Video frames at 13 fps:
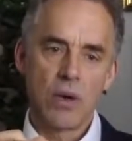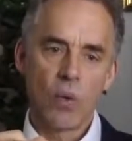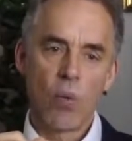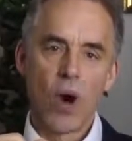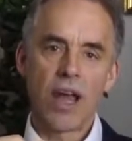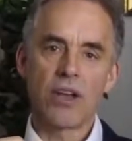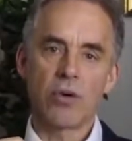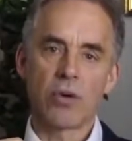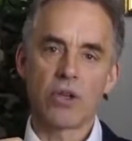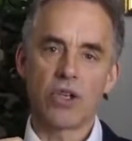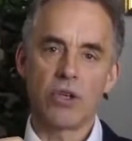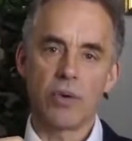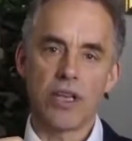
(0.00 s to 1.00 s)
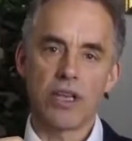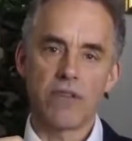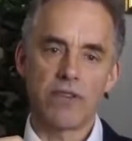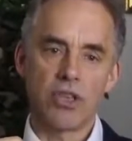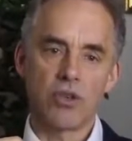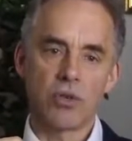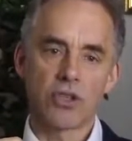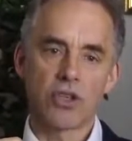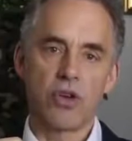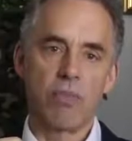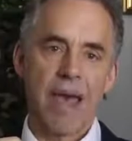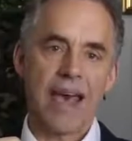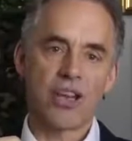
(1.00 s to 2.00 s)
one or two individuals
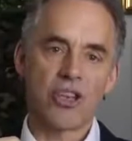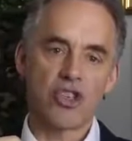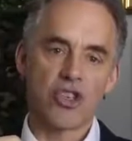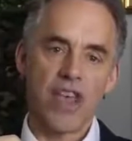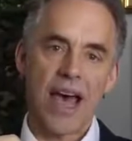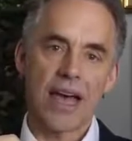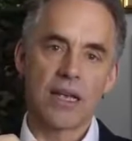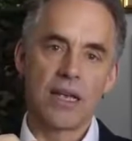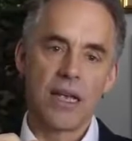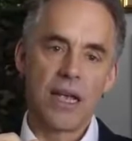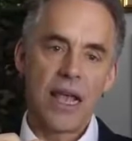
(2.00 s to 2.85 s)
who managed that,